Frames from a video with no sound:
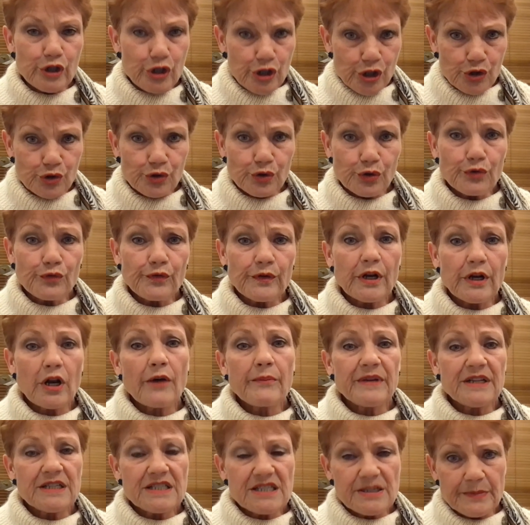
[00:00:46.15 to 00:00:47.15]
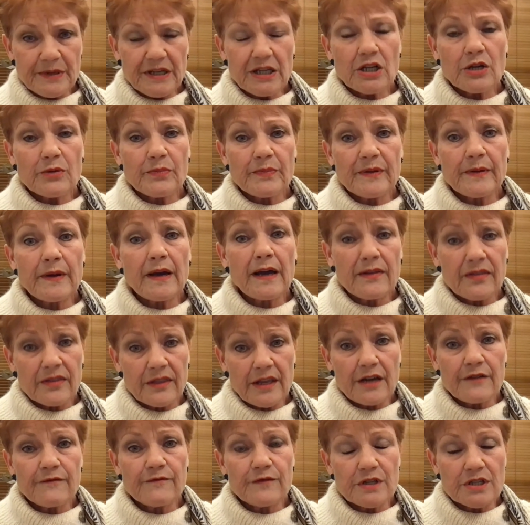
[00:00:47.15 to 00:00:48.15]
We should have, and I've been speaking
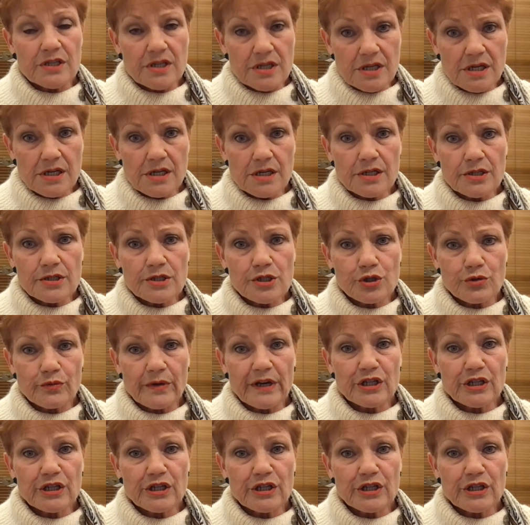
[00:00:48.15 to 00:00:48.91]
about that for years,